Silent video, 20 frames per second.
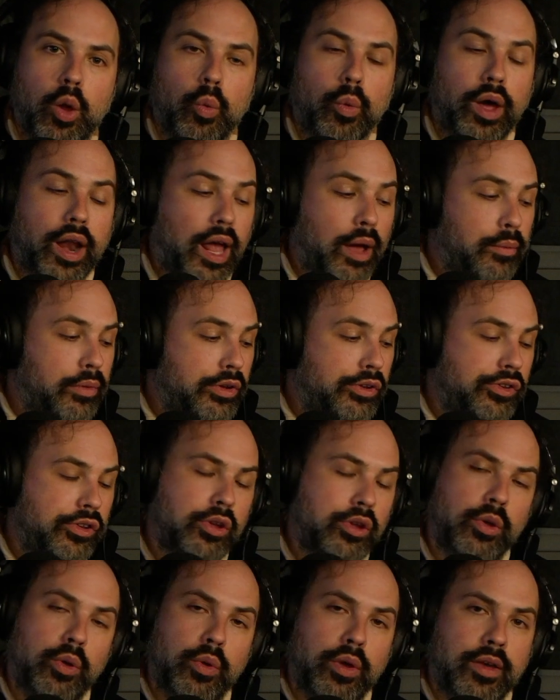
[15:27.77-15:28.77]
What I would
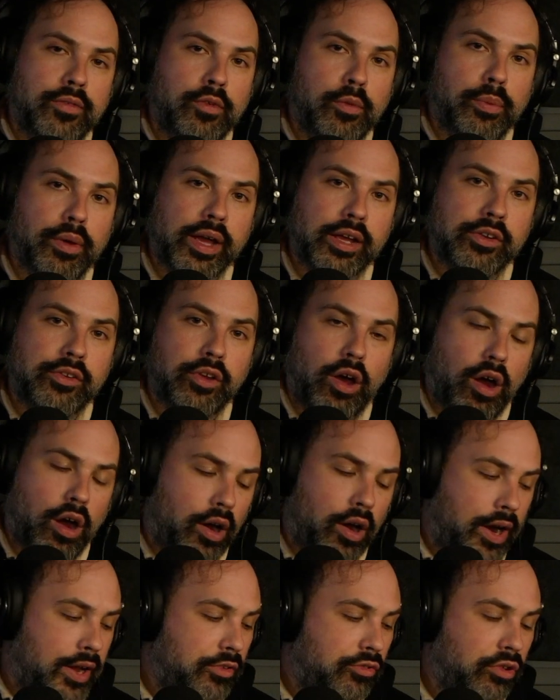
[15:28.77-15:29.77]
do if you play
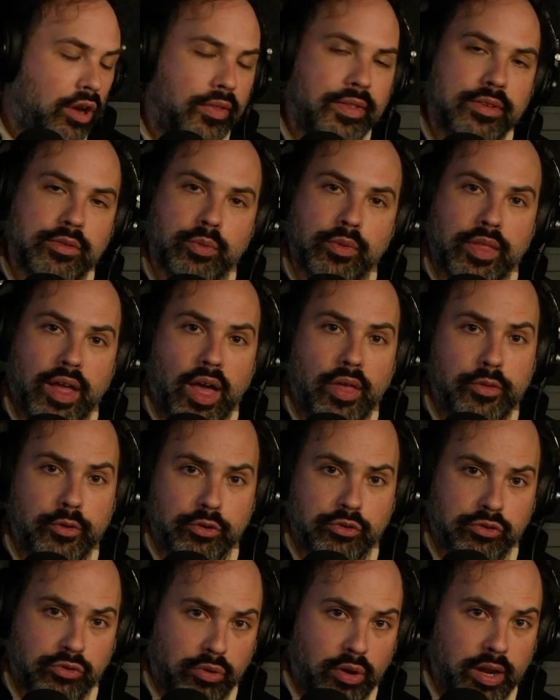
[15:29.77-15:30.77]
guitar is try this with other
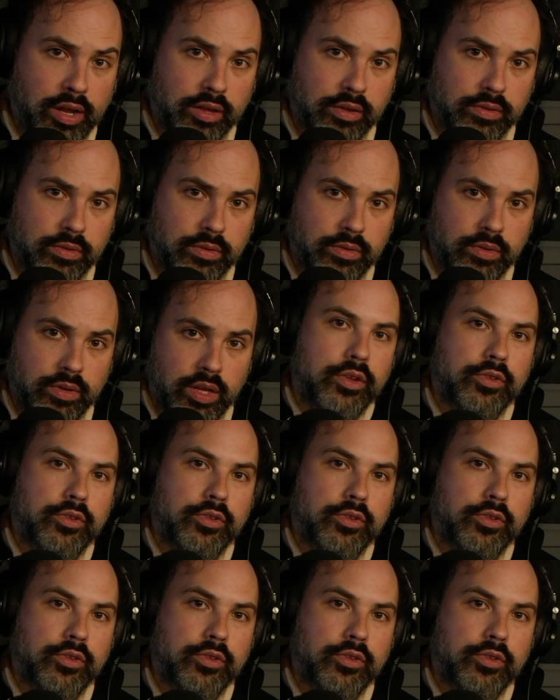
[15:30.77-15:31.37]
strings.